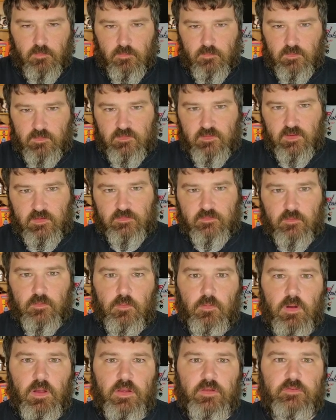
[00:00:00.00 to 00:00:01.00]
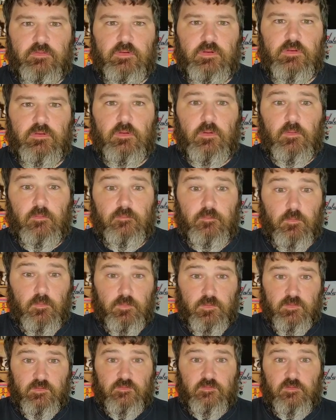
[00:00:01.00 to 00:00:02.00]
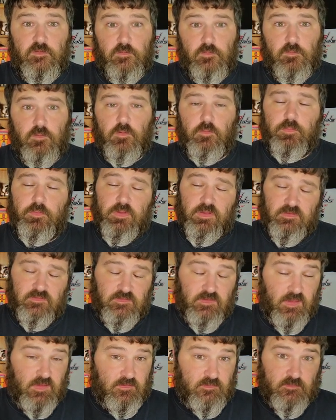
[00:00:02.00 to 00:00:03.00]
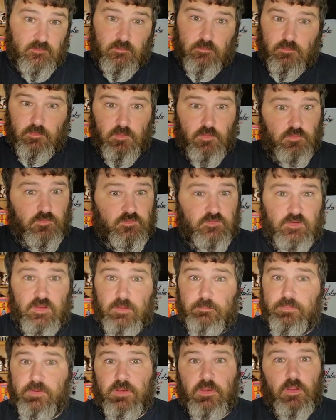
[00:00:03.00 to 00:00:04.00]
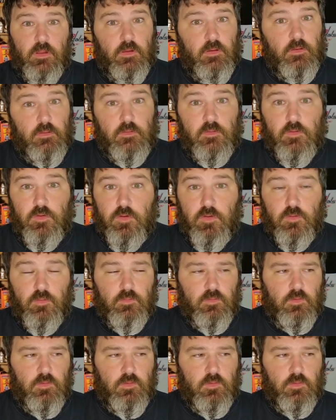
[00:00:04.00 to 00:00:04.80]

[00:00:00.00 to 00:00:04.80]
the Delta Quadrant for this new loop, because yes, new ship, new